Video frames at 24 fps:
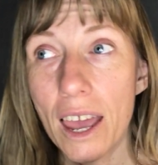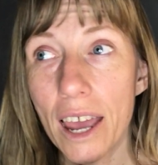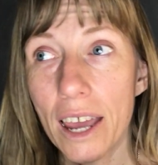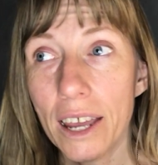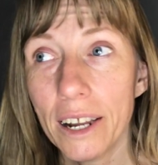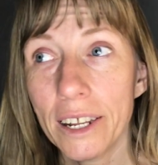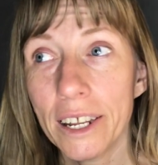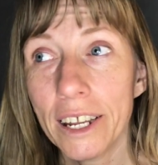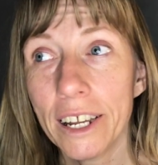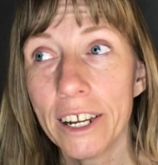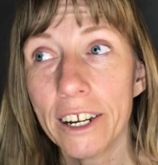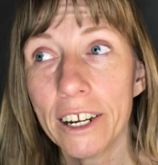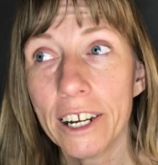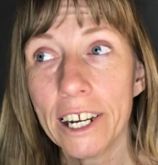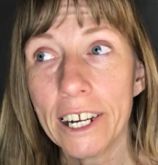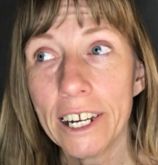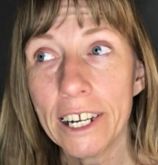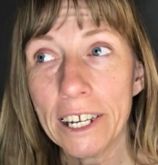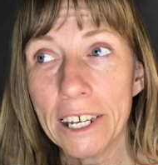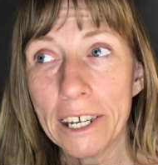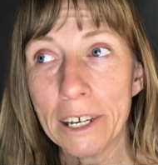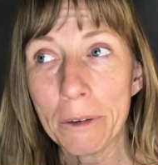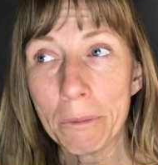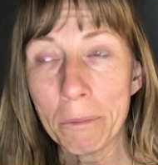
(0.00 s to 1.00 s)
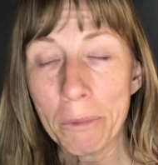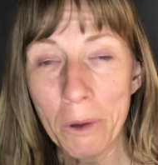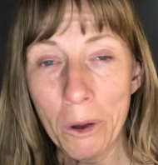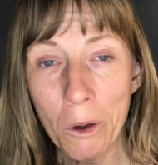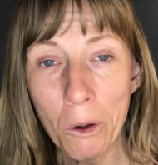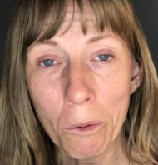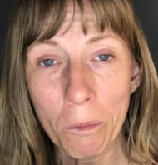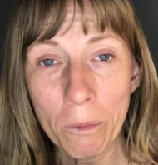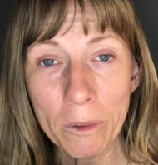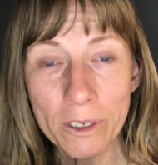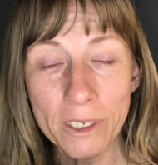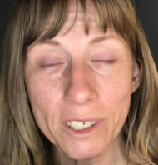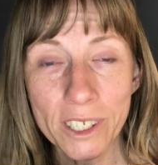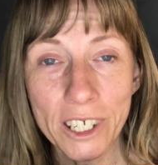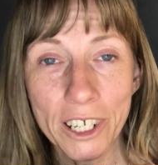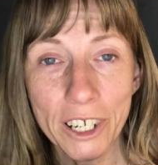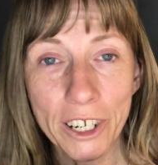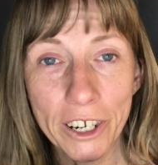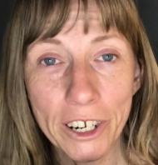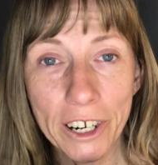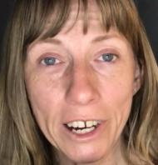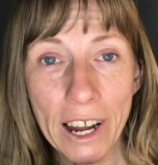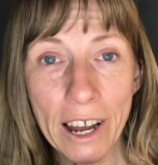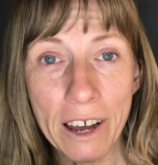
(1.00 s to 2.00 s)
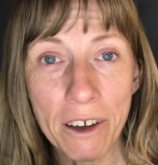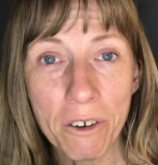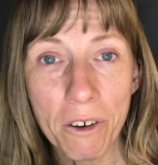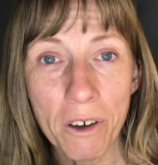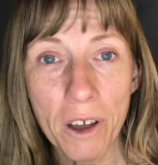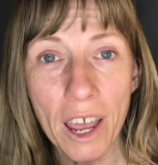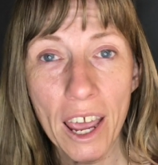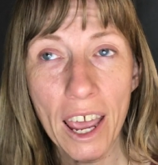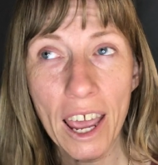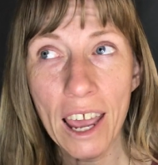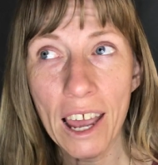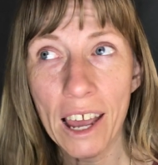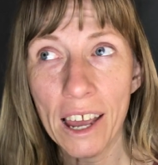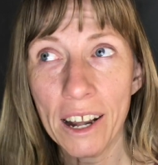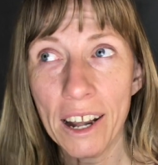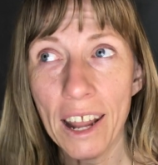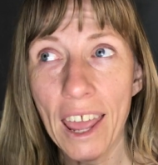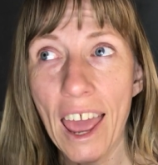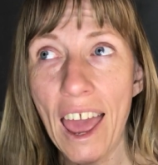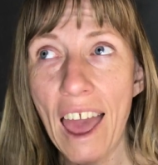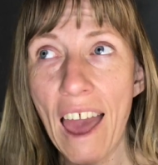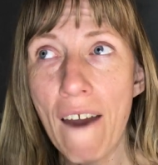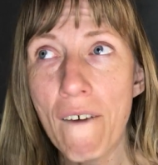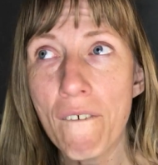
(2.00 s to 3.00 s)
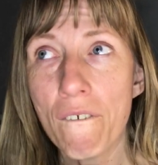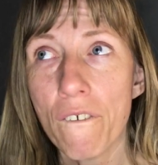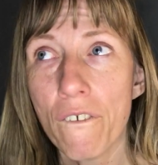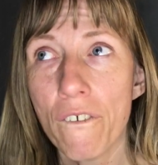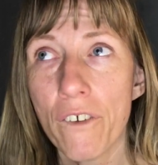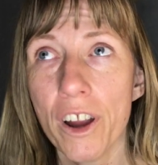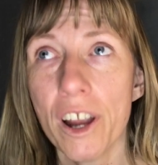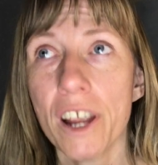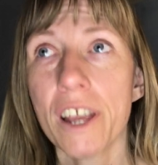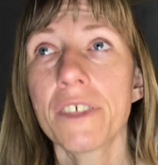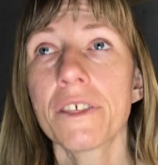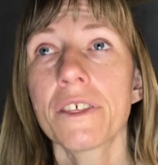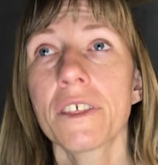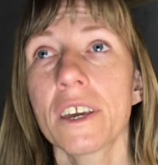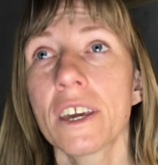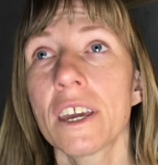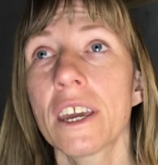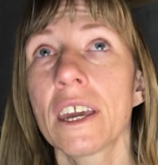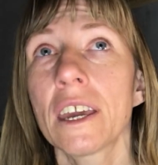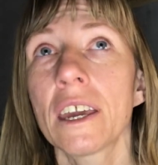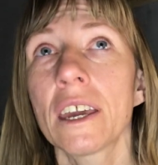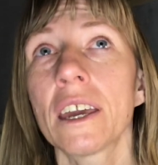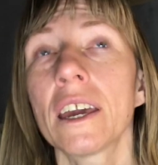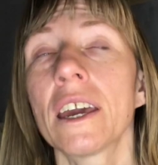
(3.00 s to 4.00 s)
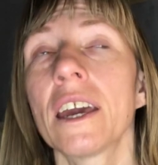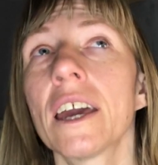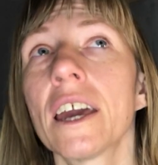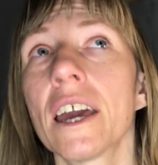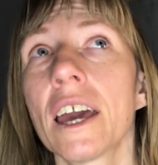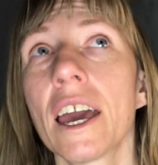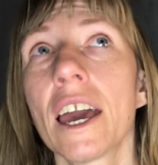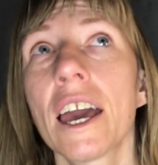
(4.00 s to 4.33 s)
And here I am almost a year out, and everything